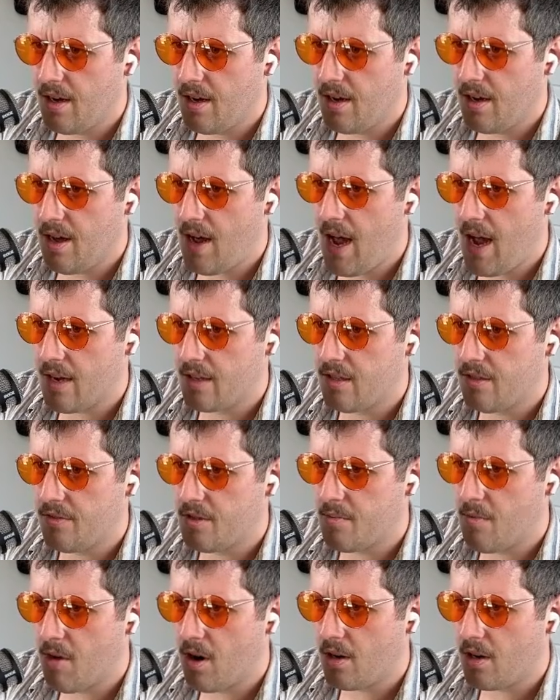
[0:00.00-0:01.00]
Active
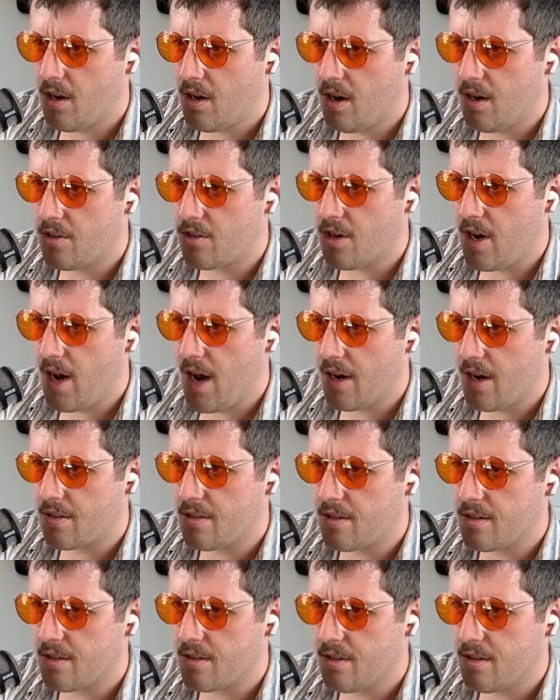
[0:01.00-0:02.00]
smart
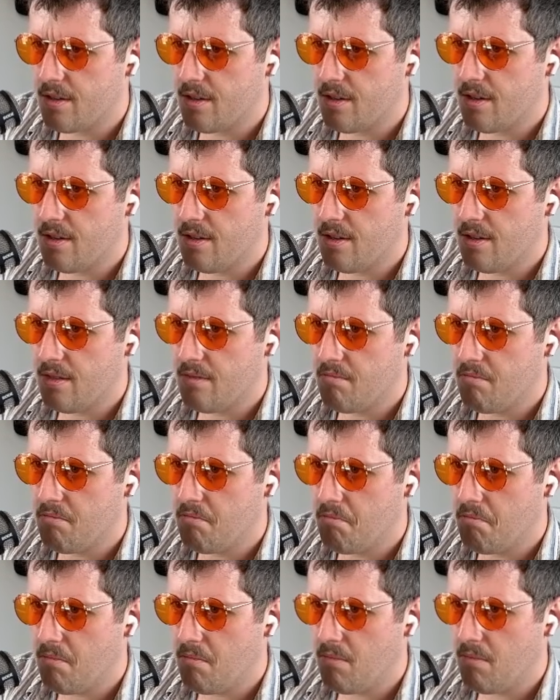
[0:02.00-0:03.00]
contracts,
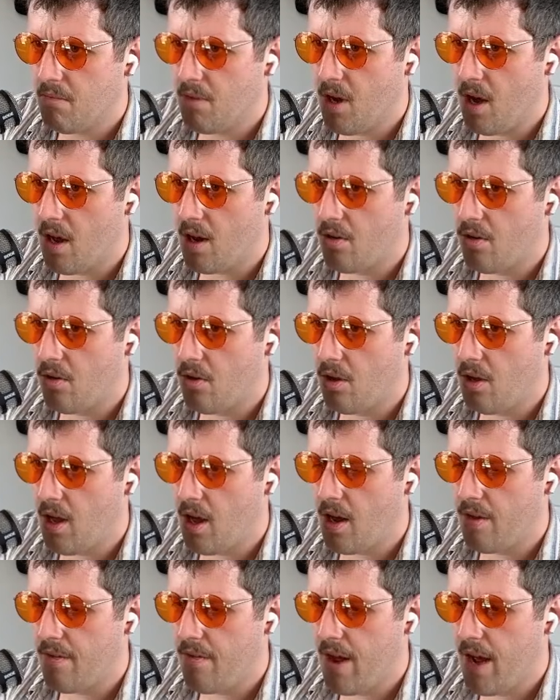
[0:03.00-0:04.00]
not a whole lot
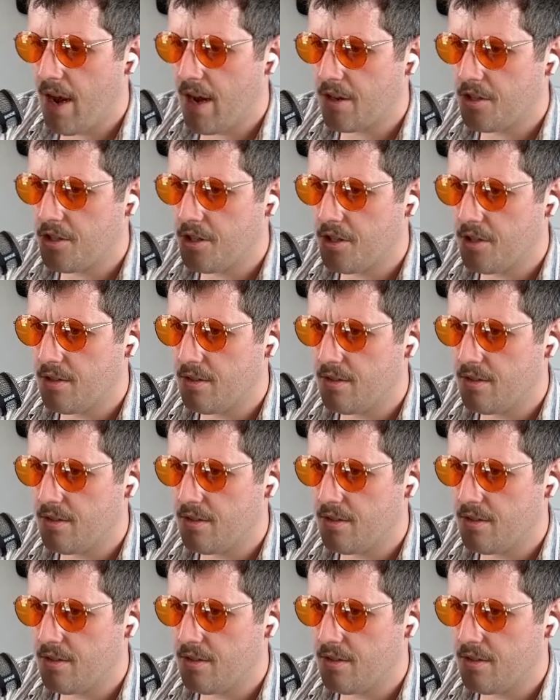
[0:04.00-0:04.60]
of action.